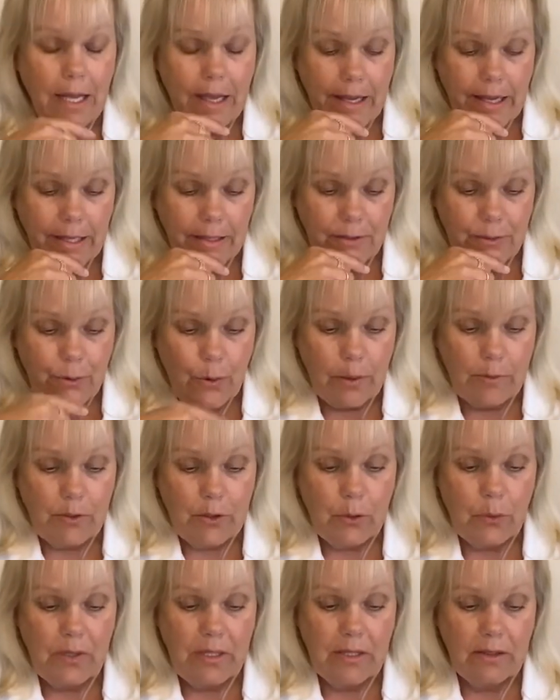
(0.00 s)
And so I'm
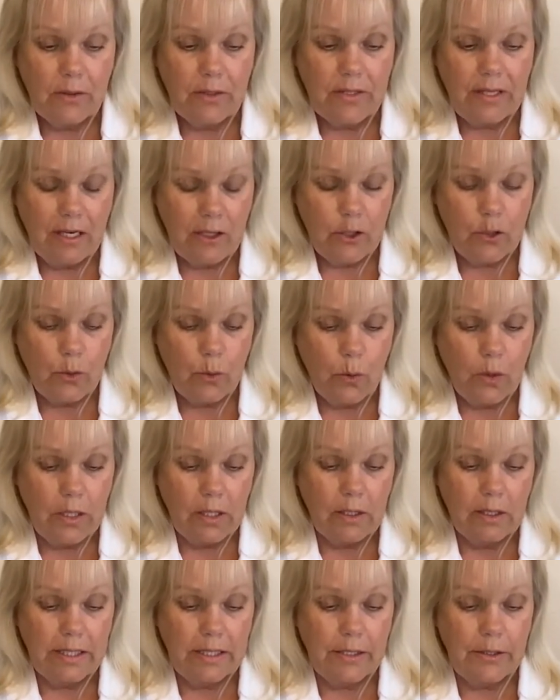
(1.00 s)
showing the essential
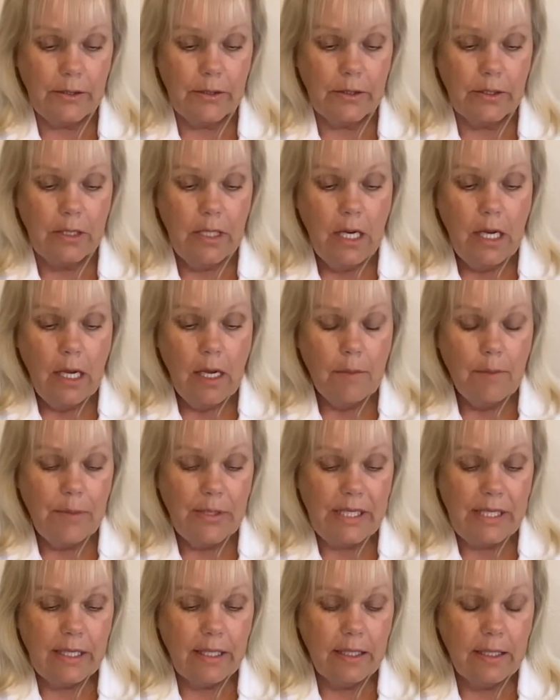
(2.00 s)
oil here
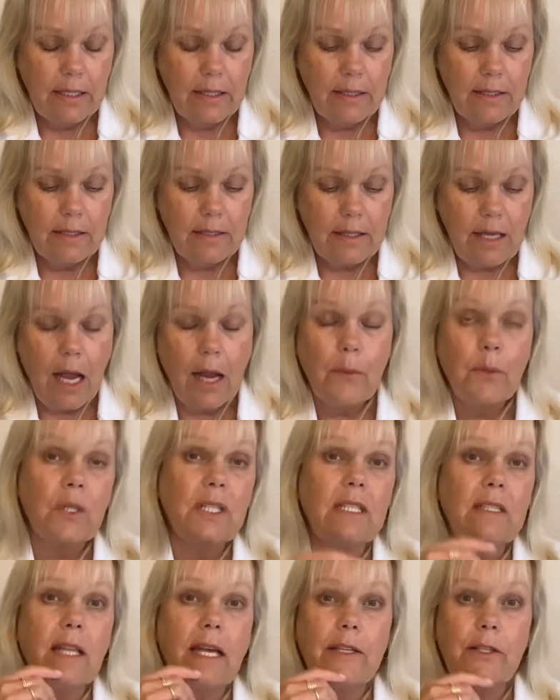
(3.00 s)
because I
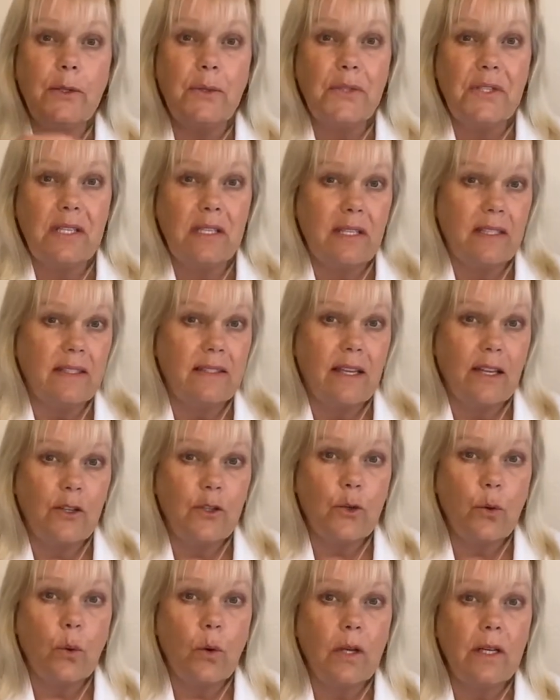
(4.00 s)
really like using the
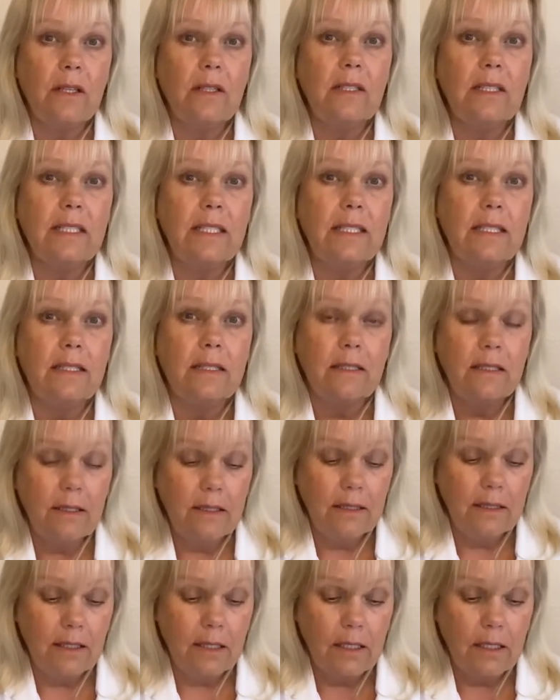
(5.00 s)
essential oil in